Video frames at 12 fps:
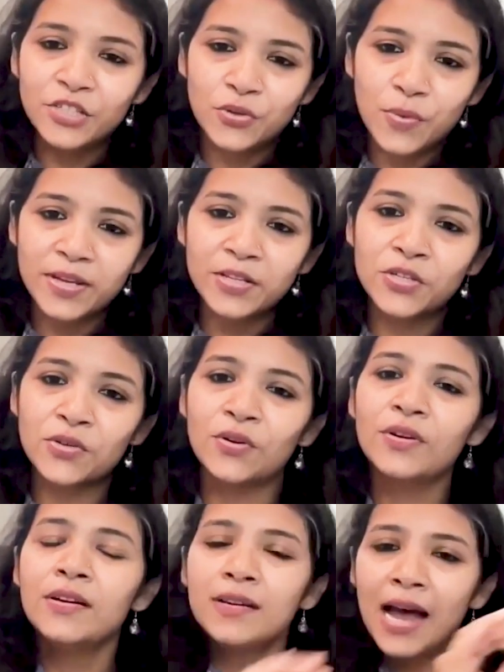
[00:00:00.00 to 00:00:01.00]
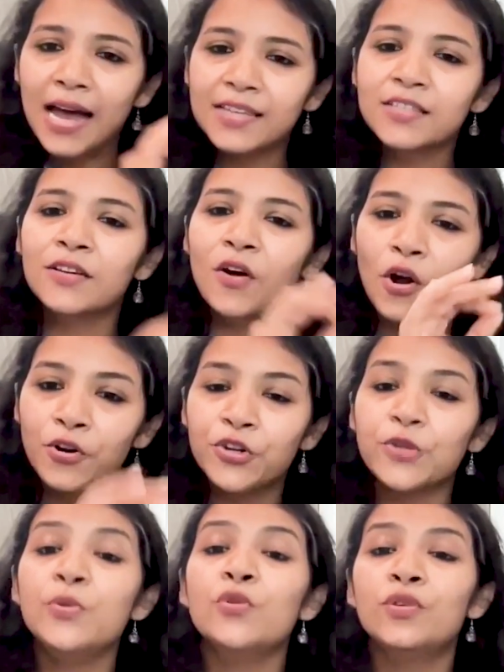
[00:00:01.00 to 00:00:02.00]
so and so, has
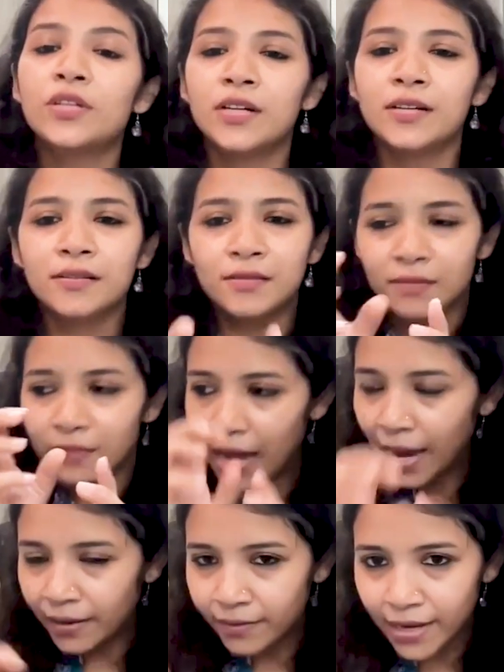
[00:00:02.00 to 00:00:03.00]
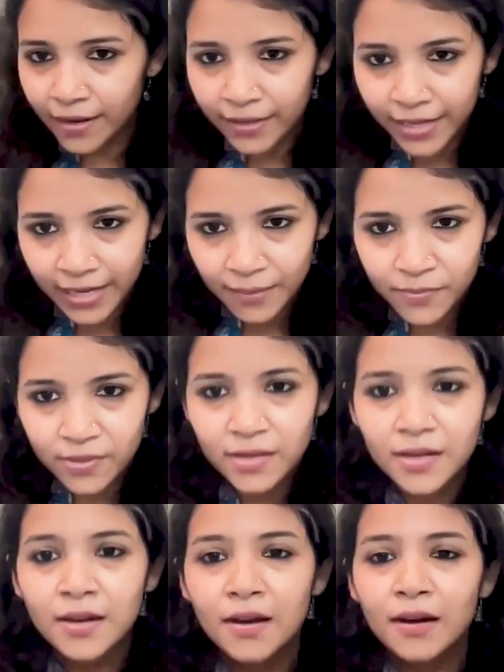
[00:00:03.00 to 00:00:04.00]
contributors and their names,
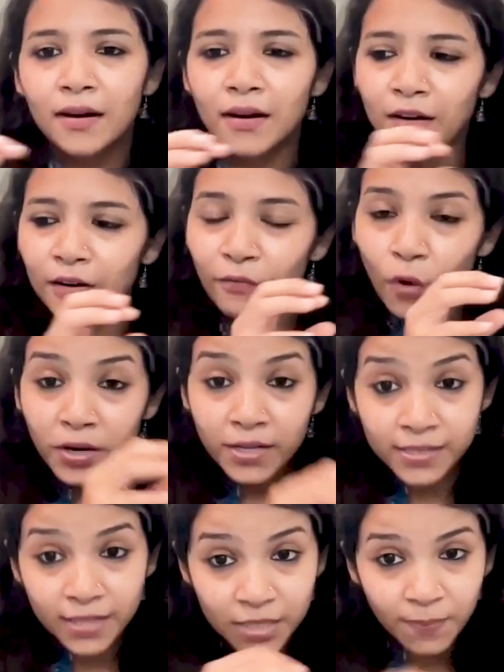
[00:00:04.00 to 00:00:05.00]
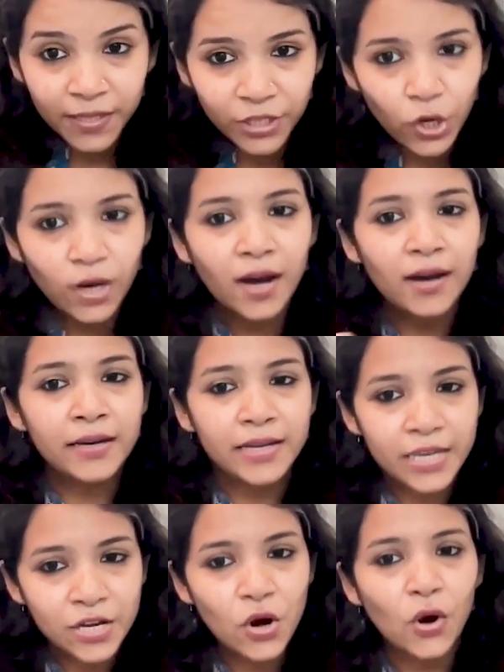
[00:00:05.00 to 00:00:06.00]
what is the split you all are
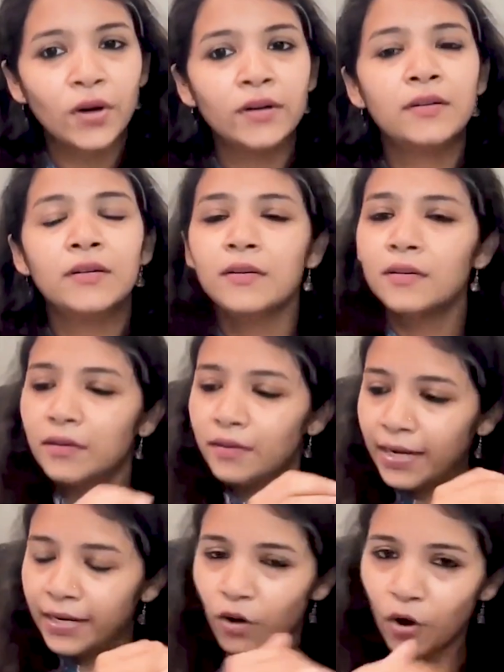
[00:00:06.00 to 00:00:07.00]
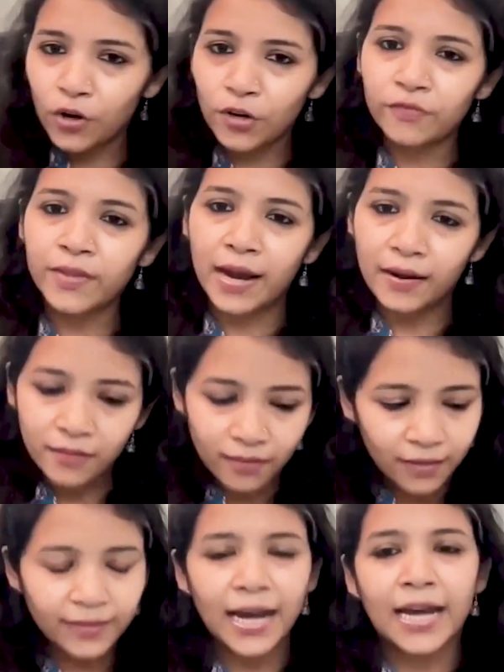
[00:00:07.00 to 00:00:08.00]
agreeing on, right? All of that,
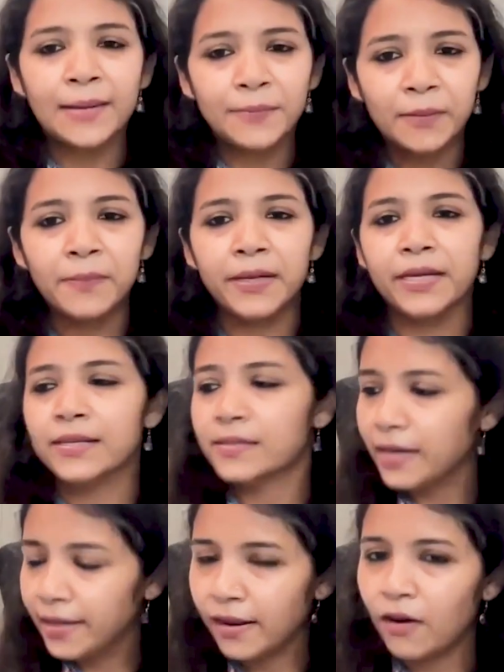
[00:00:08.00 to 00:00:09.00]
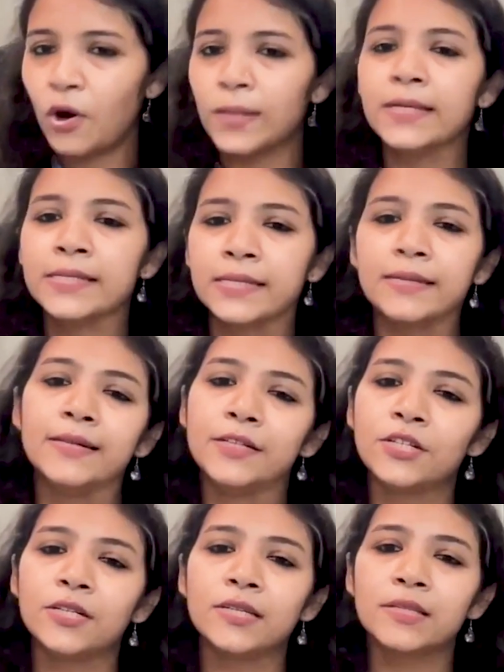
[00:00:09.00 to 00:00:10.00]
a time, a place, and all the
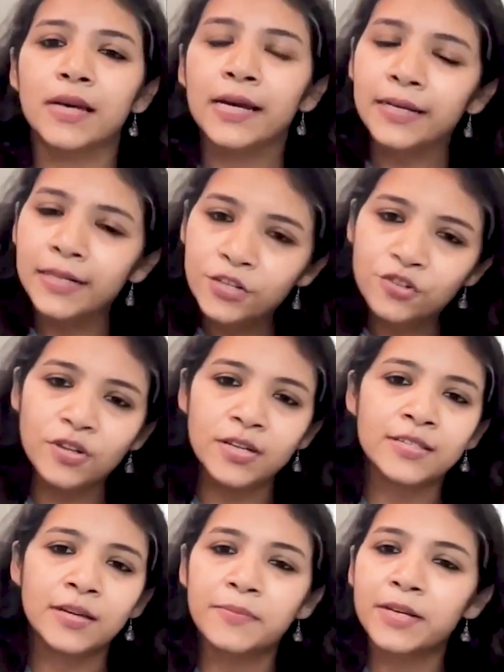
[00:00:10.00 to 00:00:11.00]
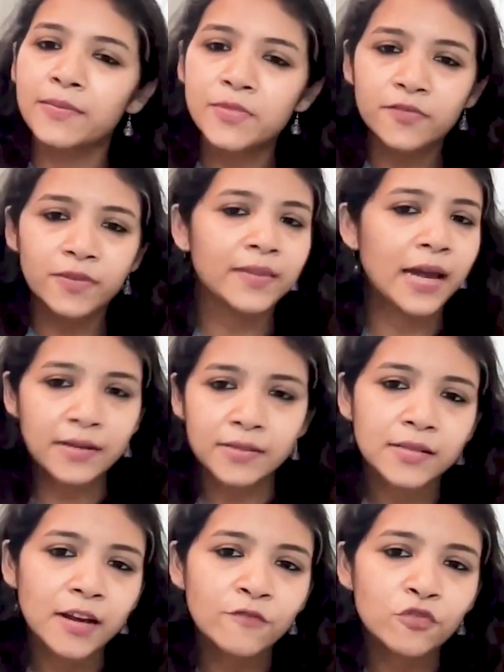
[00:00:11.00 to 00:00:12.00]
signatures. And literally sometimes even that is
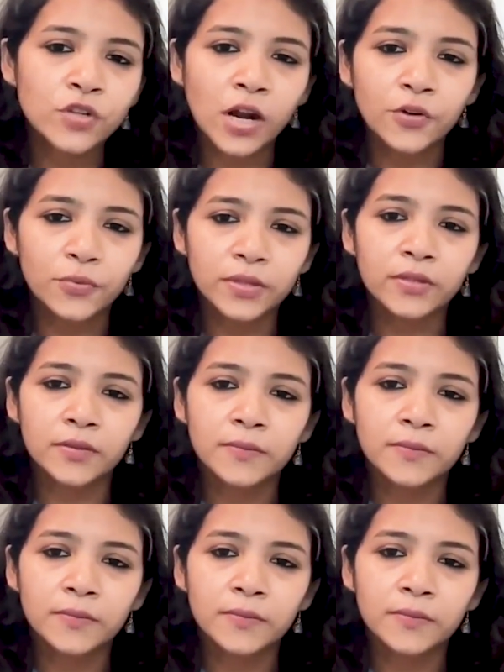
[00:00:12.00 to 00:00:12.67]
enough to start with.